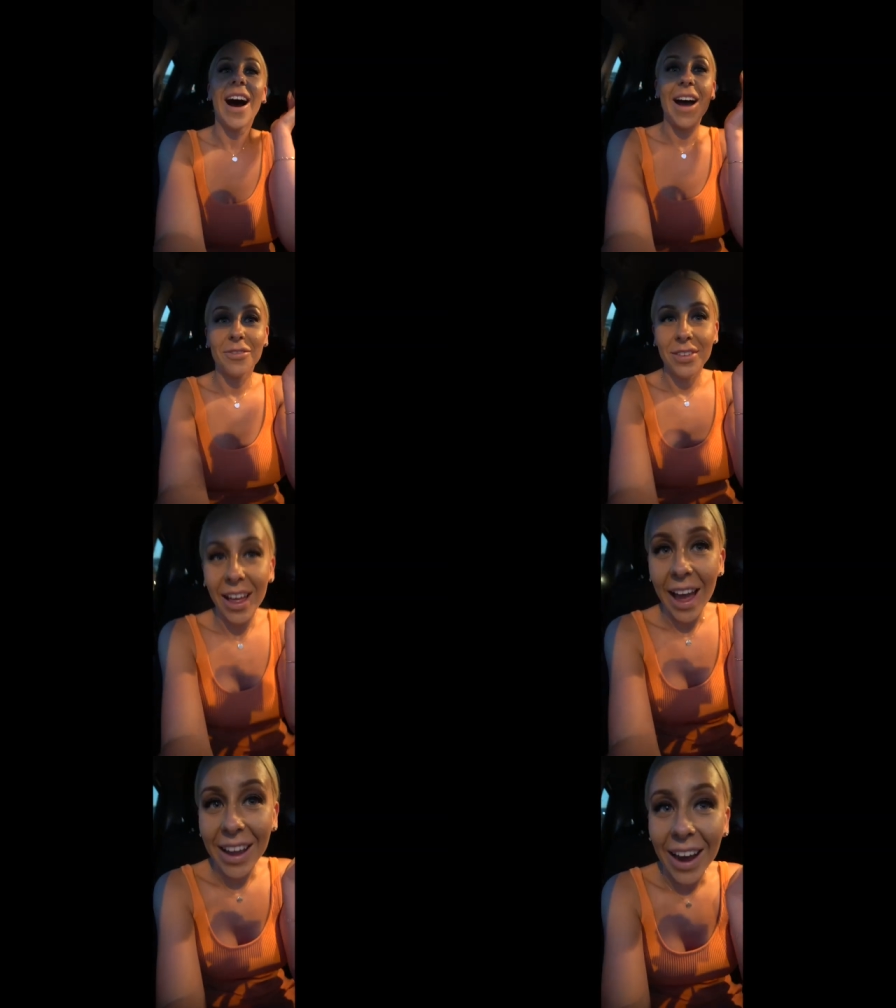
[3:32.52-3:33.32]
I feel
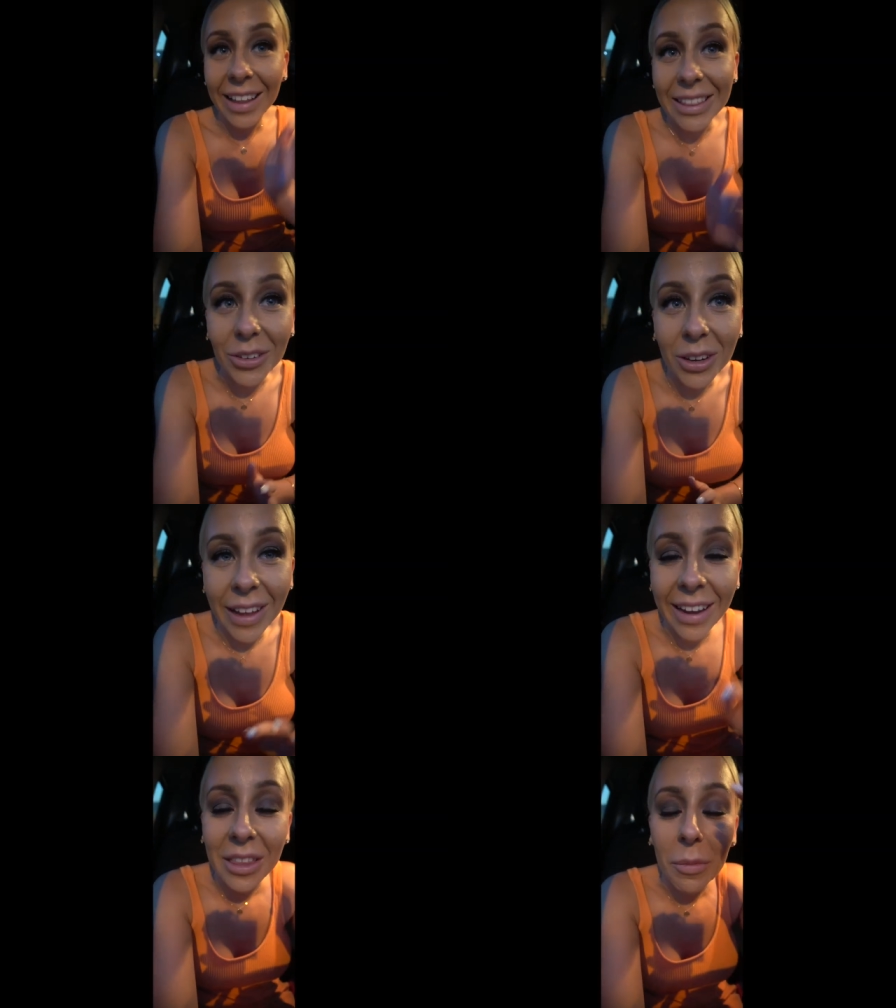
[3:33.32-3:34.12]
like I look
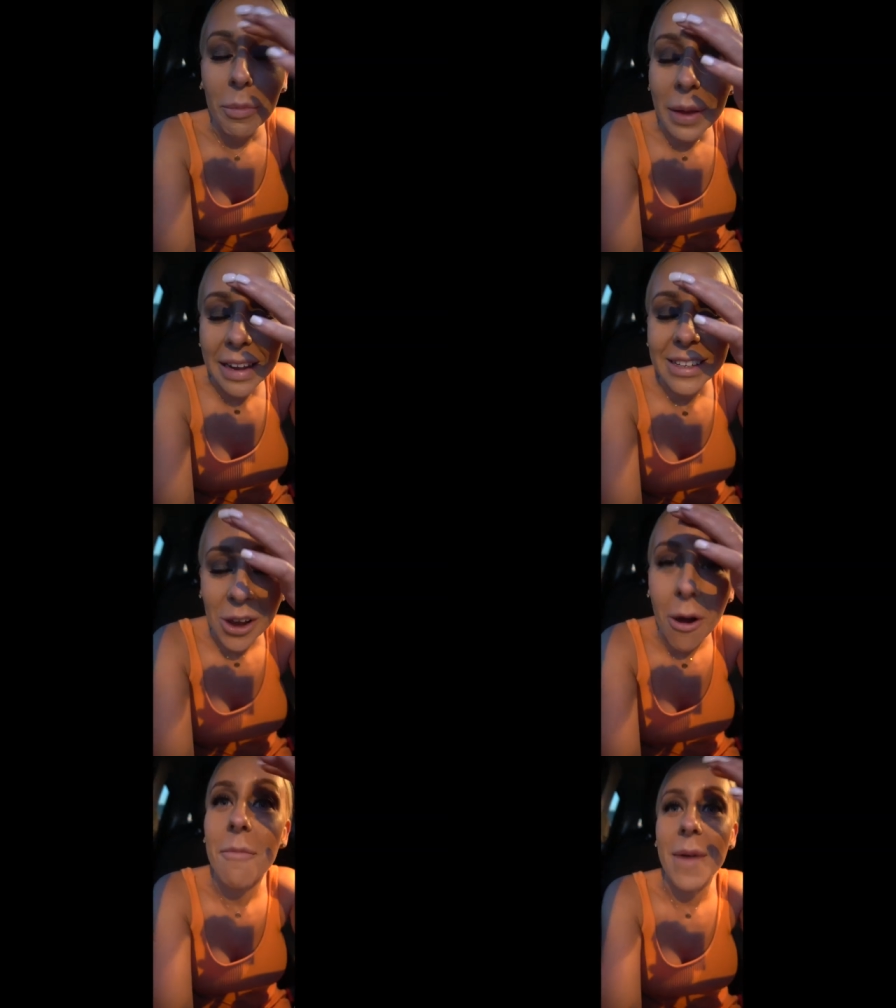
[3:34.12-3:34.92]
like the biggest
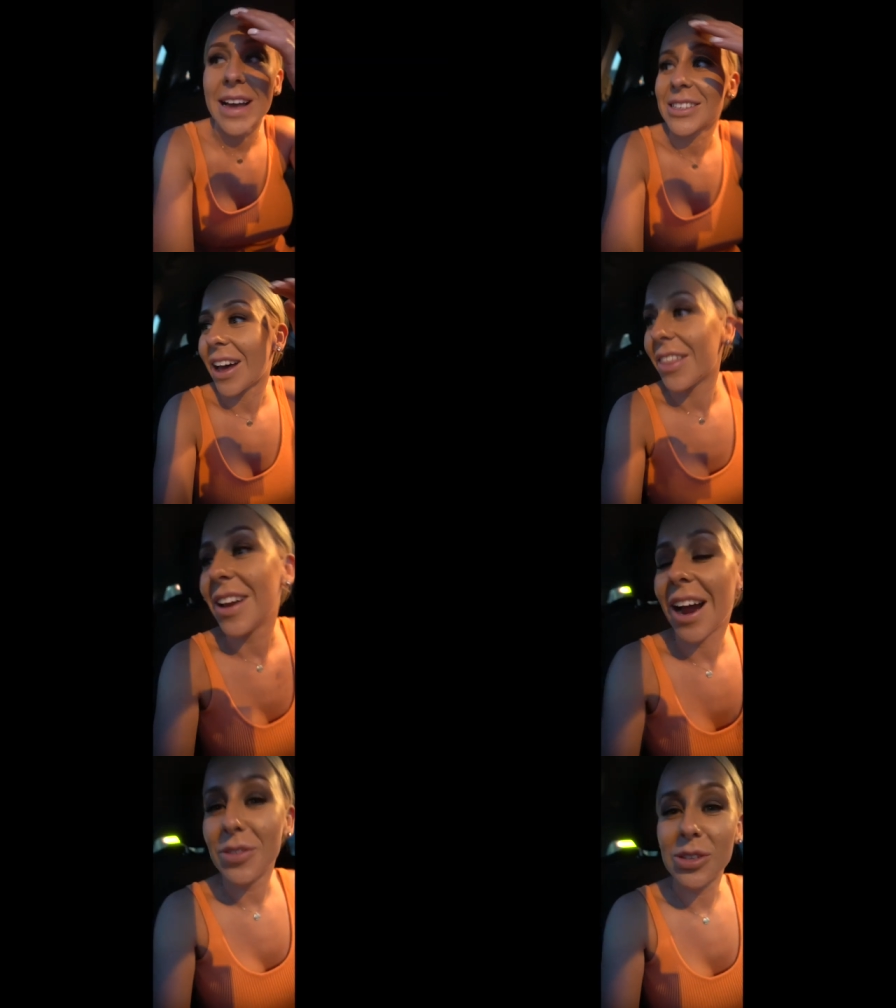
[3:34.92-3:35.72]
hot mess. I
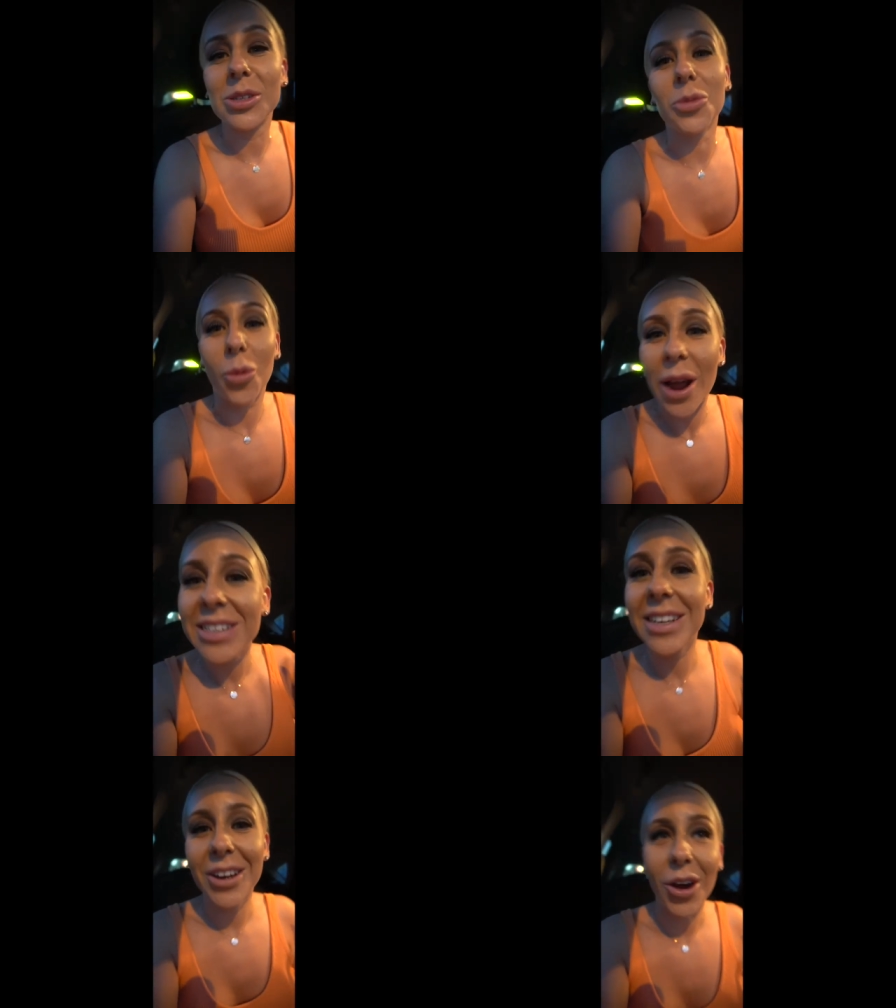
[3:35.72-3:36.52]
think I've
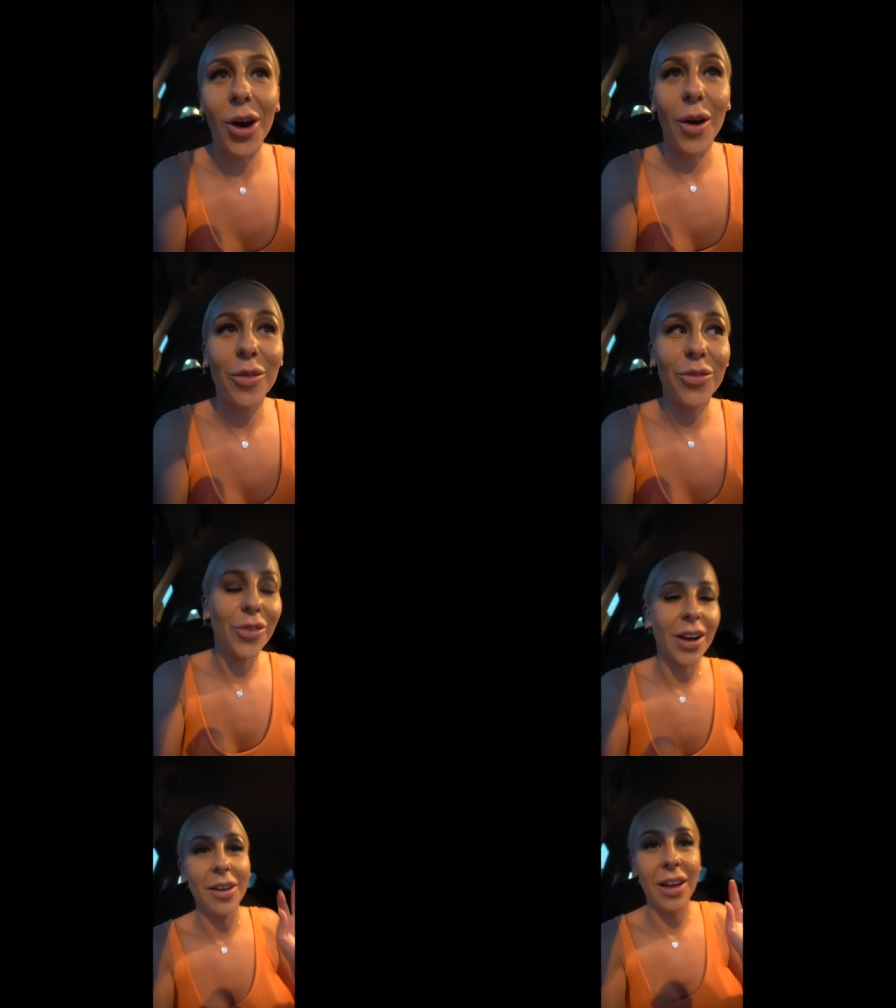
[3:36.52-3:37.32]
sweated off
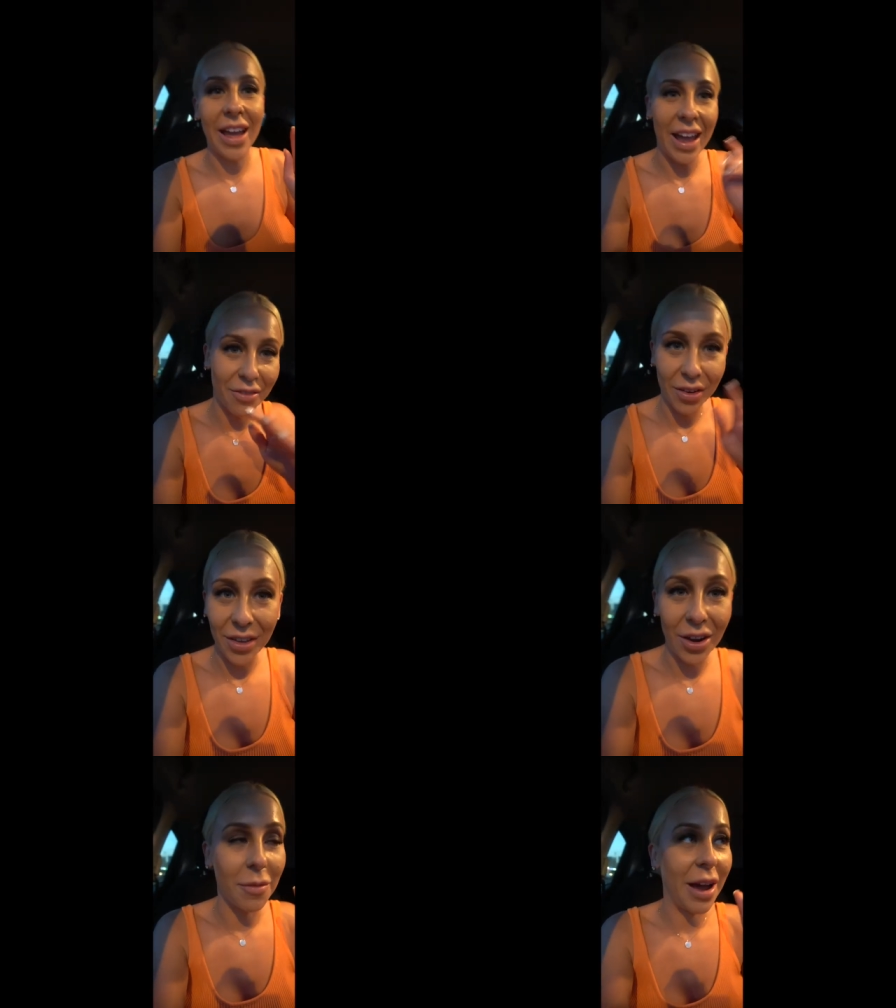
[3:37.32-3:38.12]

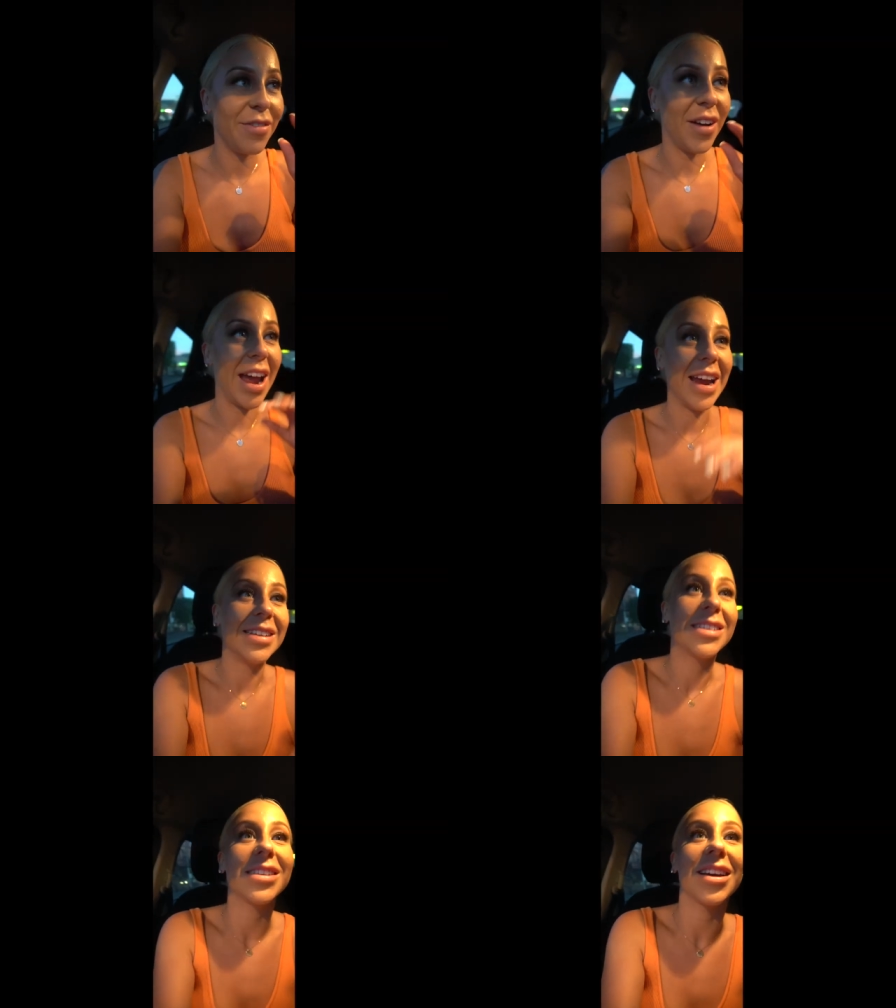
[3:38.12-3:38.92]
everything on my
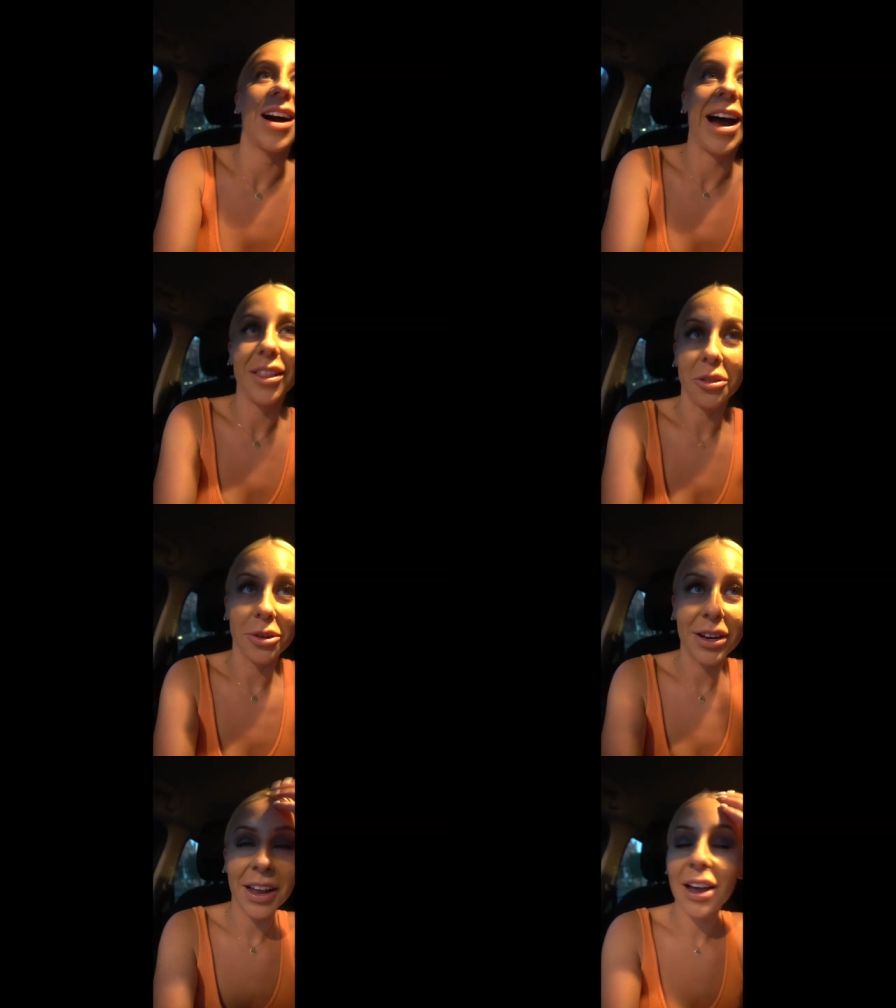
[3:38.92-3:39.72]
face. I
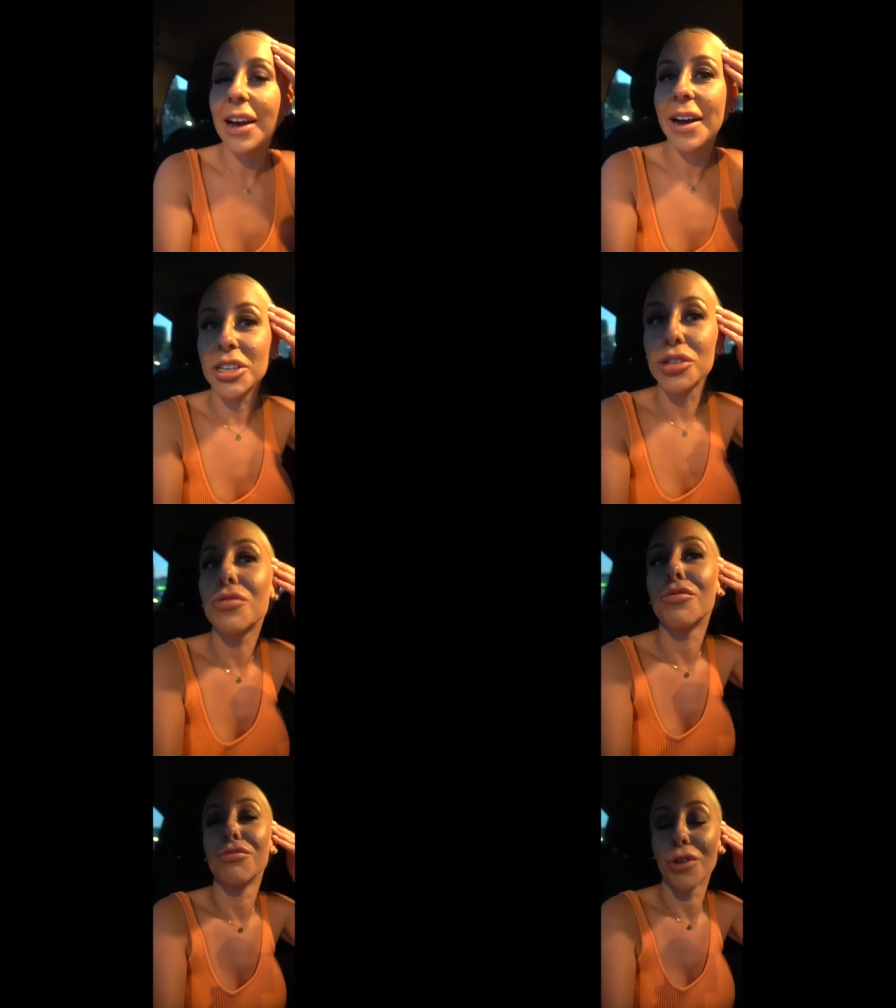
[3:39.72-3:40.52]
look
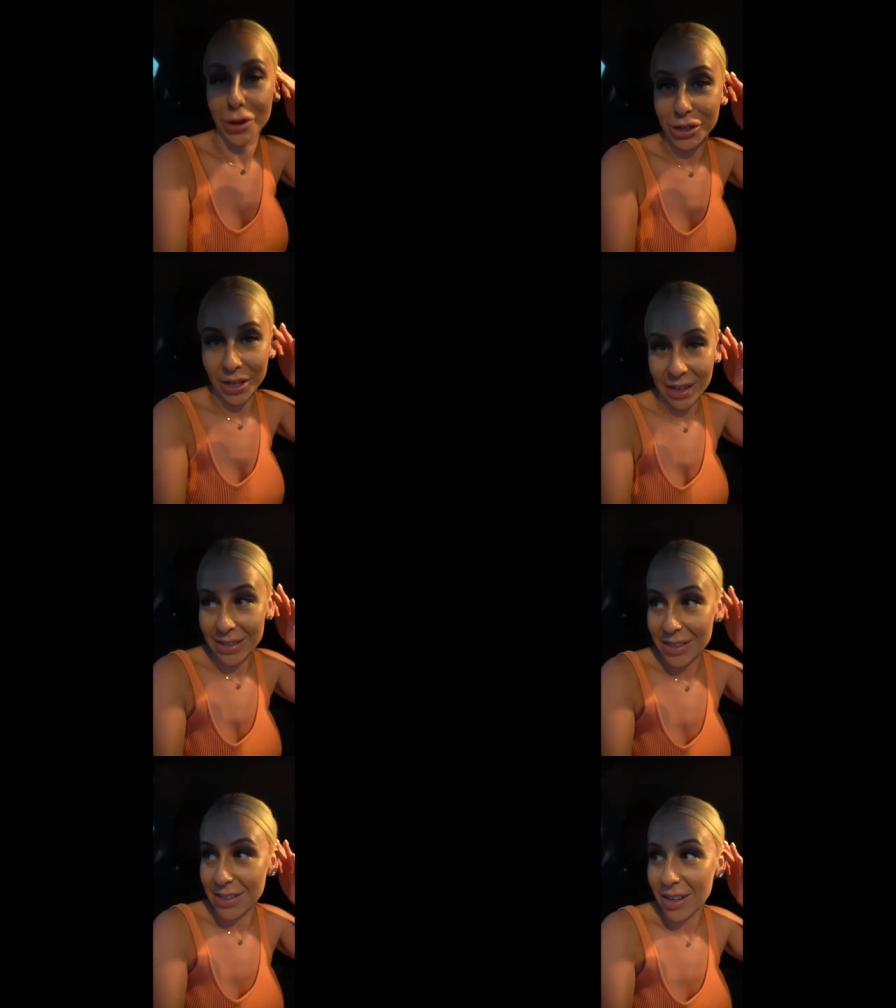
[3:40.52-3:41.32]

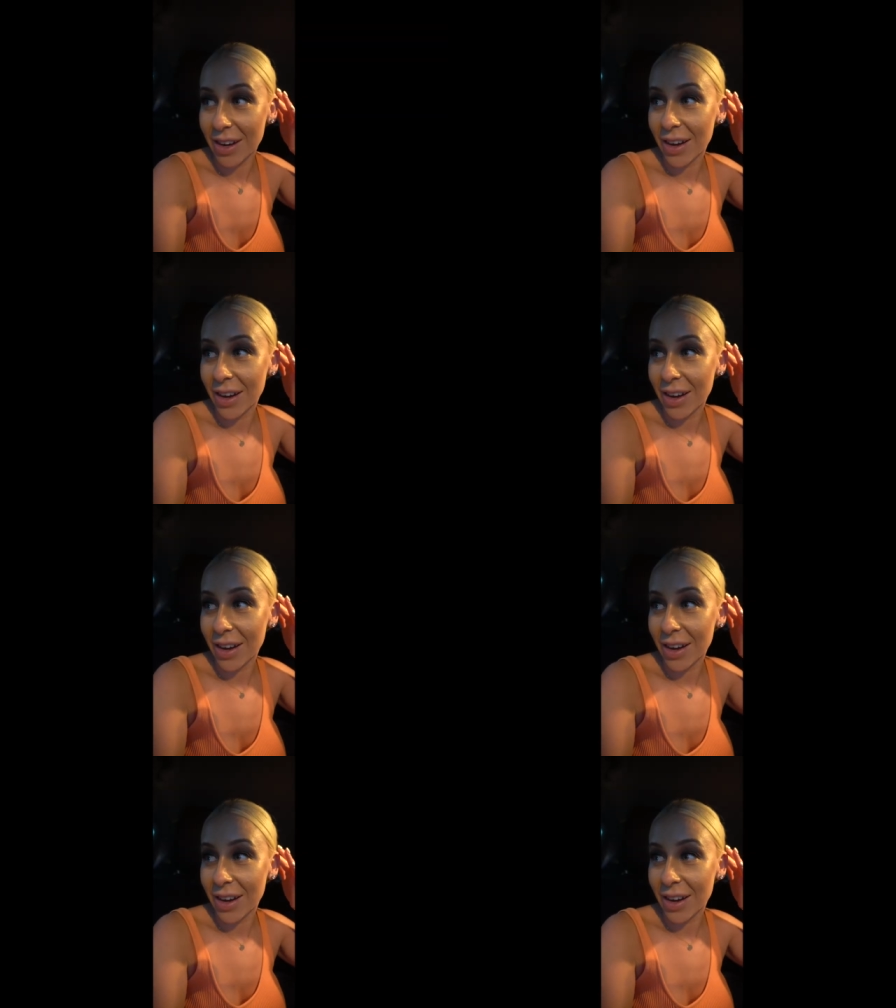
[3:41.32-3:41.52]
atrocious.